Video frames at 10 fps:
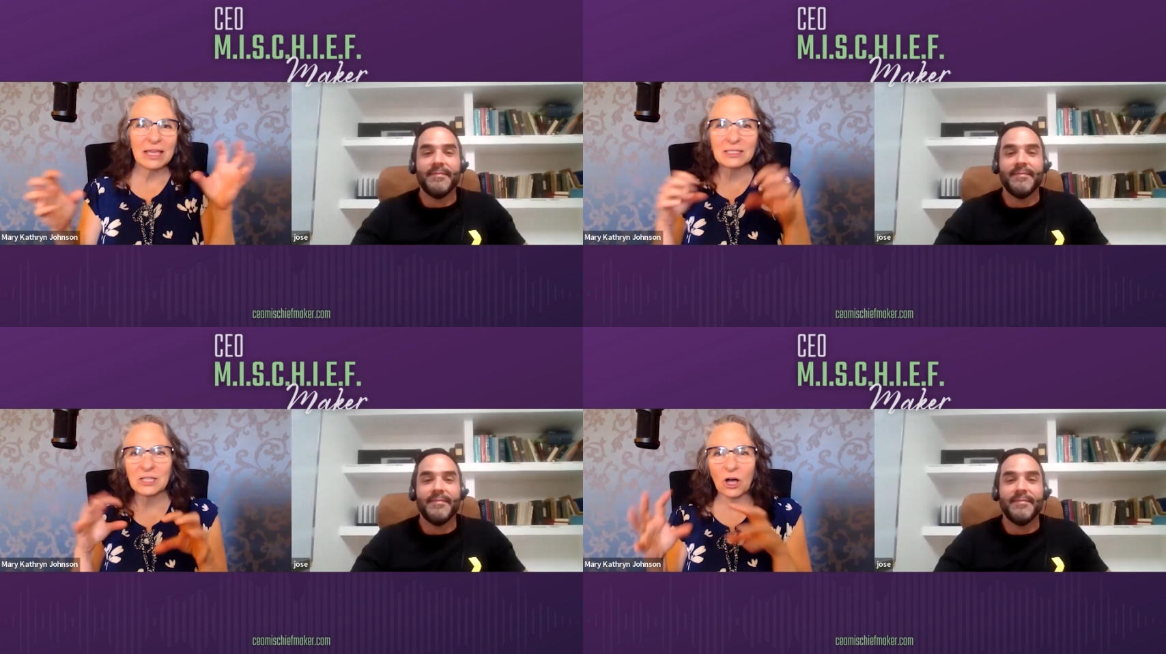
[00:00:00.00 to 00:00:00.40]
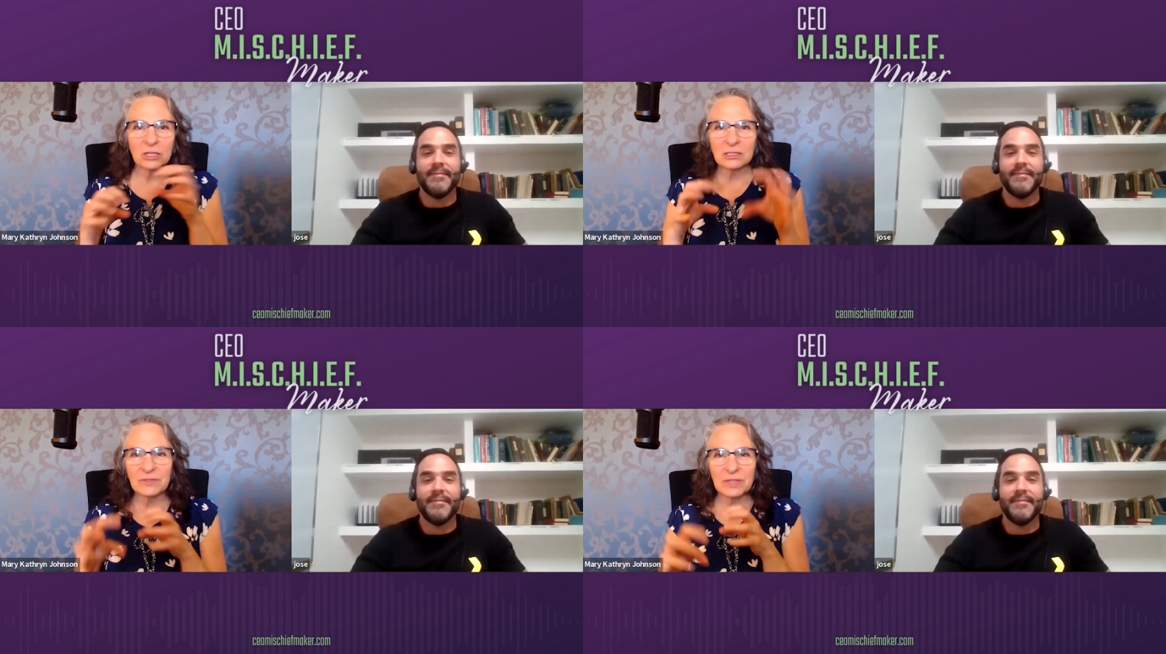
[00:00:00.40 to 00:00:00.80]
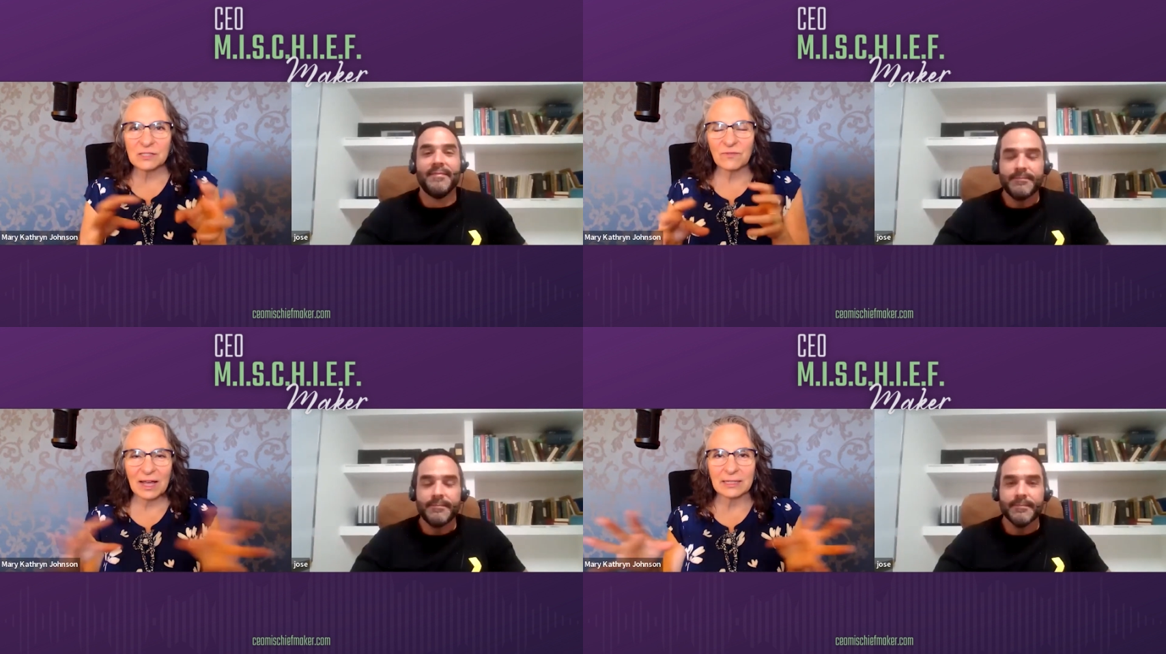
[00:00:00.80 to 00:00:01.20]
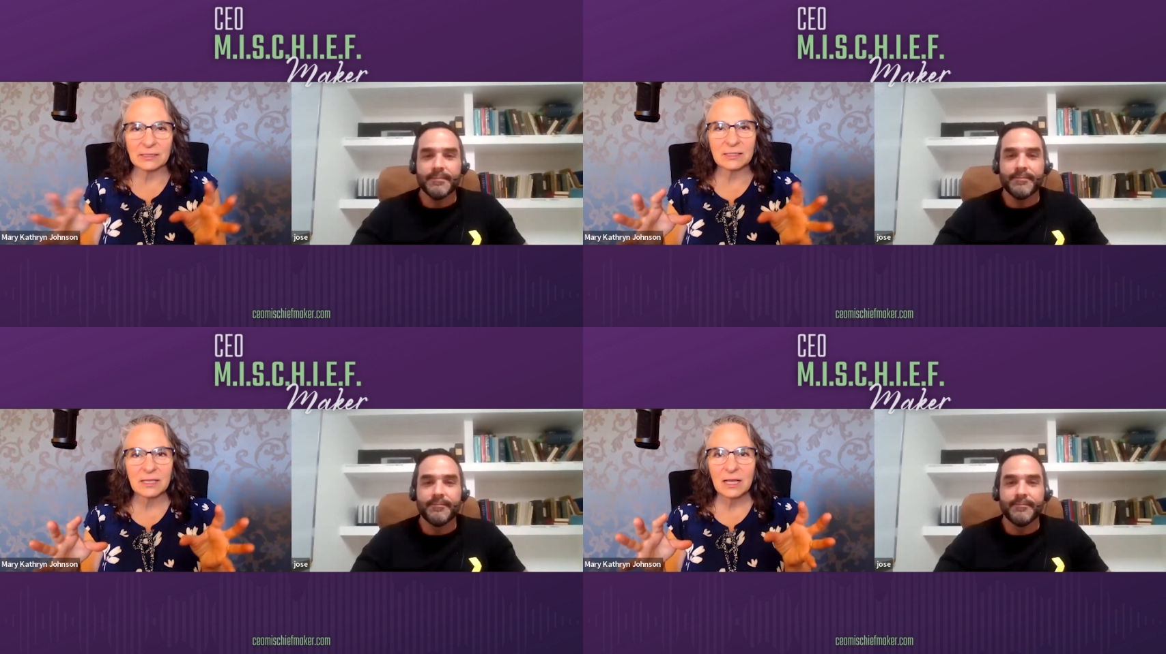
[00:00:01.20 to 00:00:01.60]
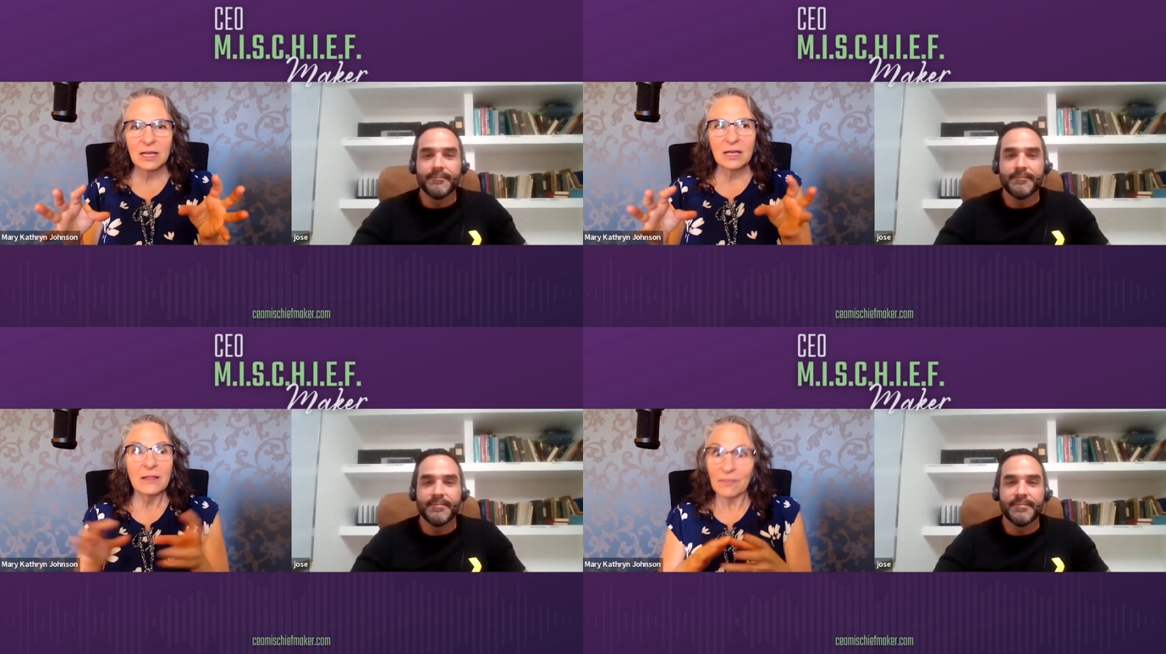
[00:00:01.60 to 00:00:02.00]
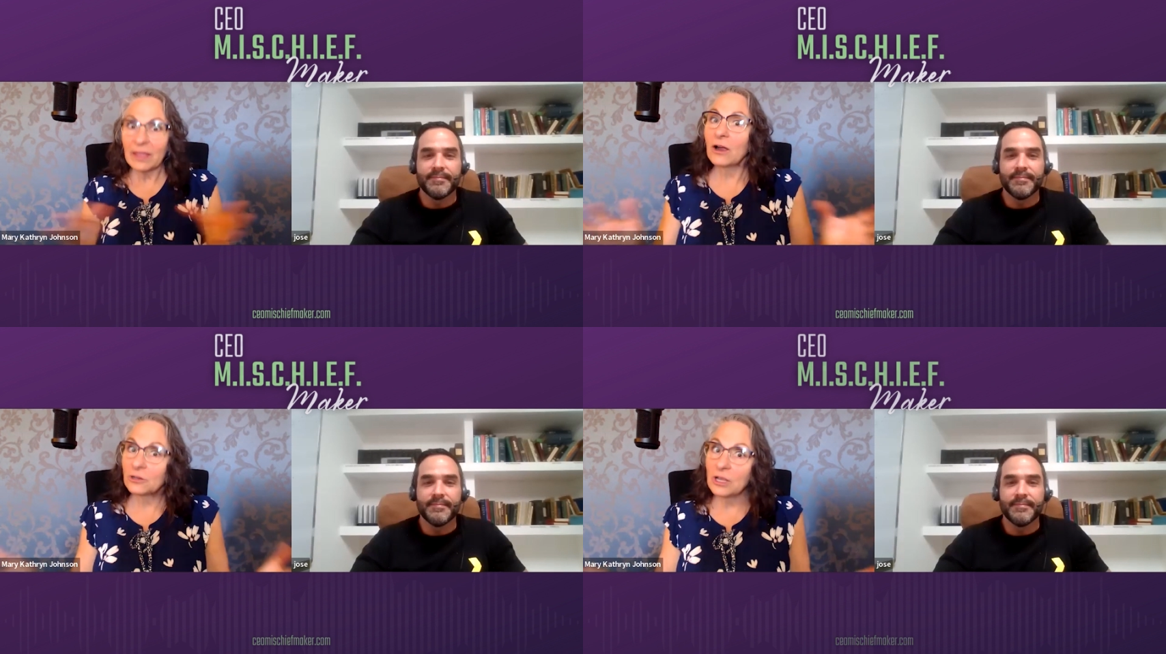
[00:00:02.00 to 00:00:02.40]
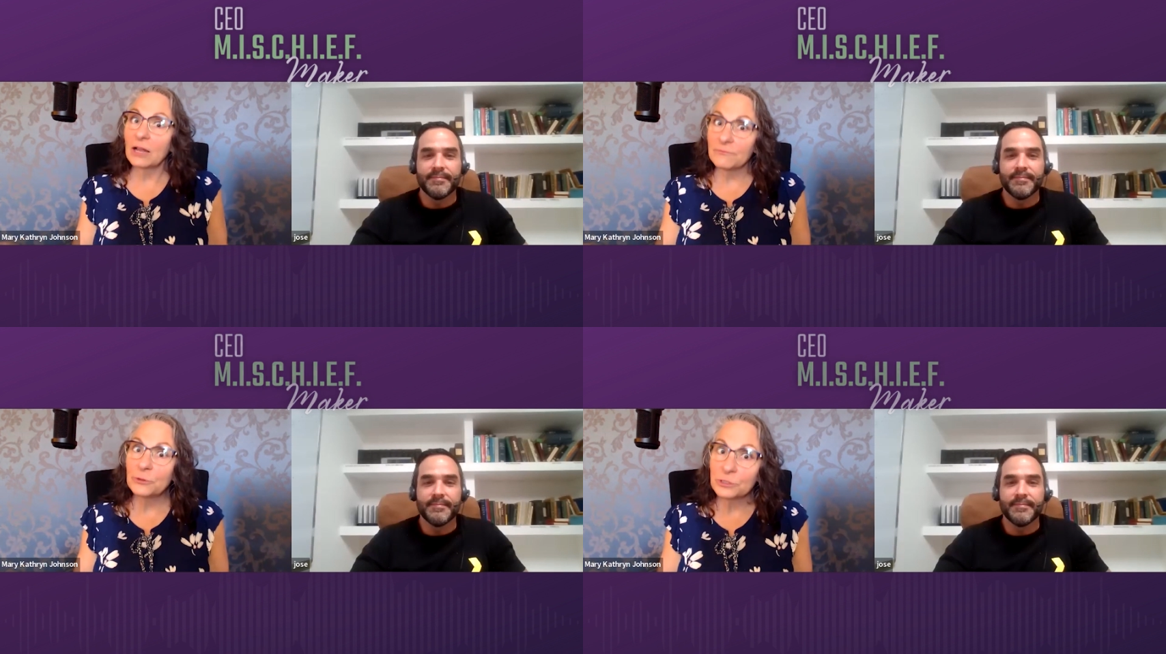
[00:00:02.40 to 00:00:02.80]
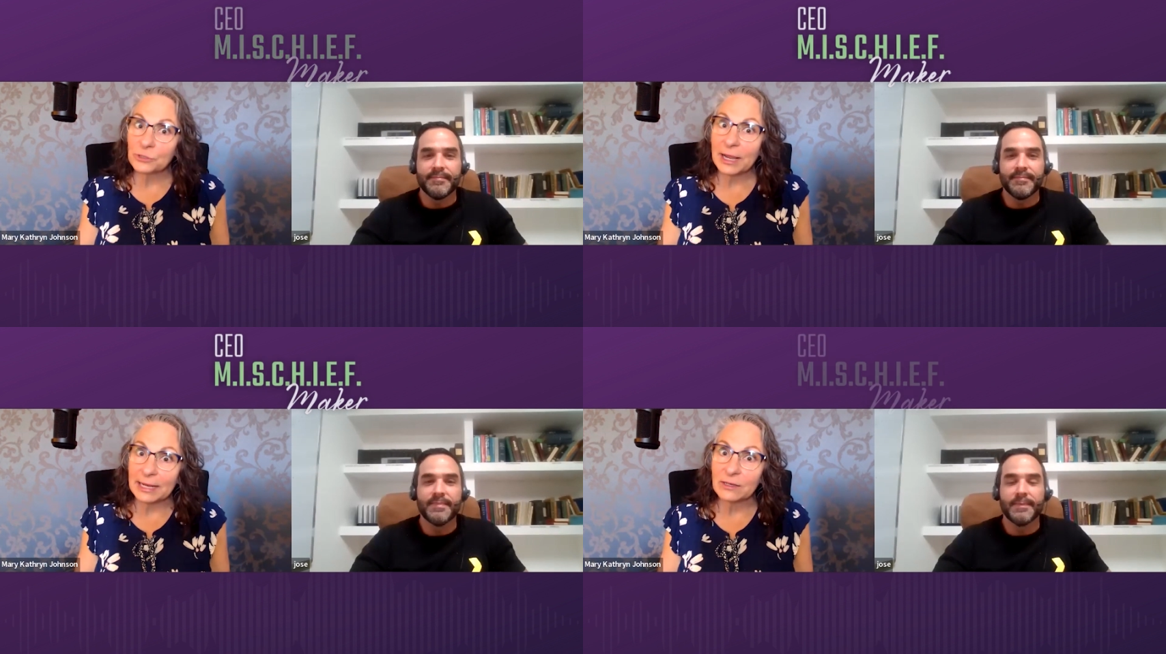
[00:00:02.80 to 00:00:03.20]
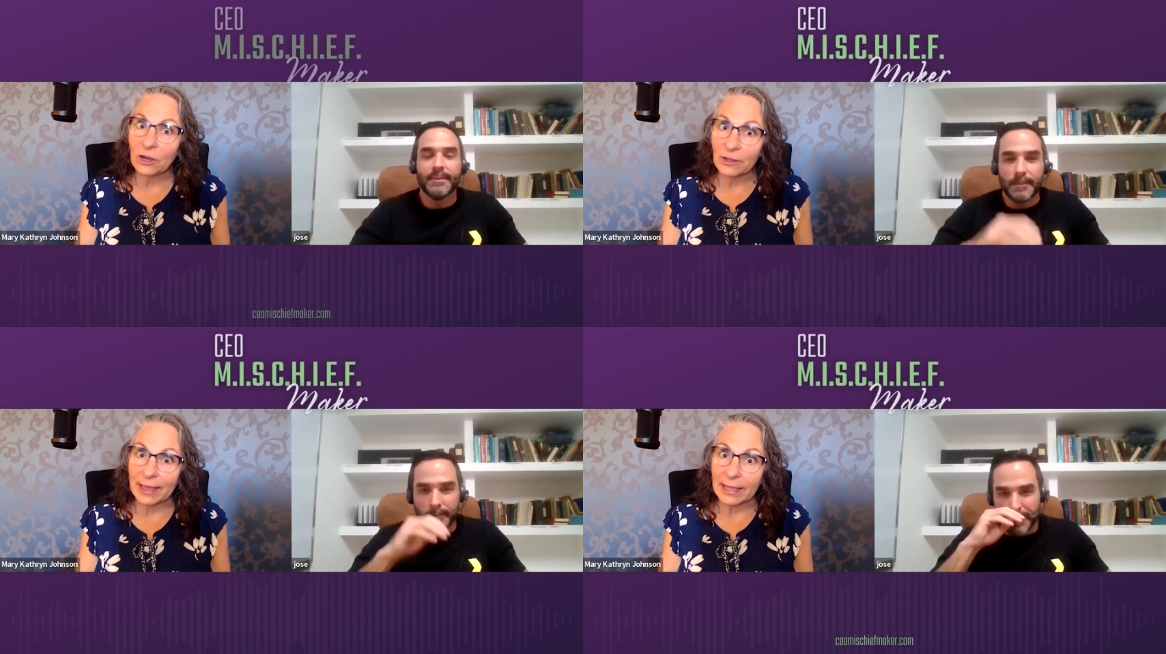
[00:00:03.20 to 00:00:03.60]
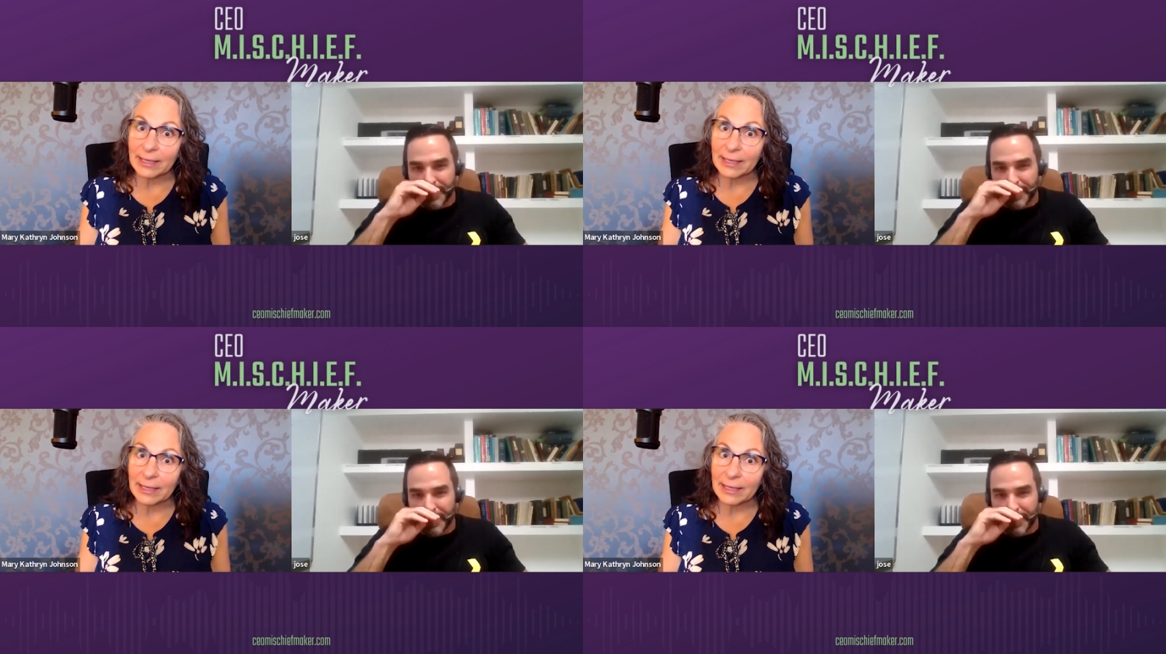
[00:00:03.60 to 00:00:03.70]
Speaker 1: into all of these fights. They are not VUCA trained, are they?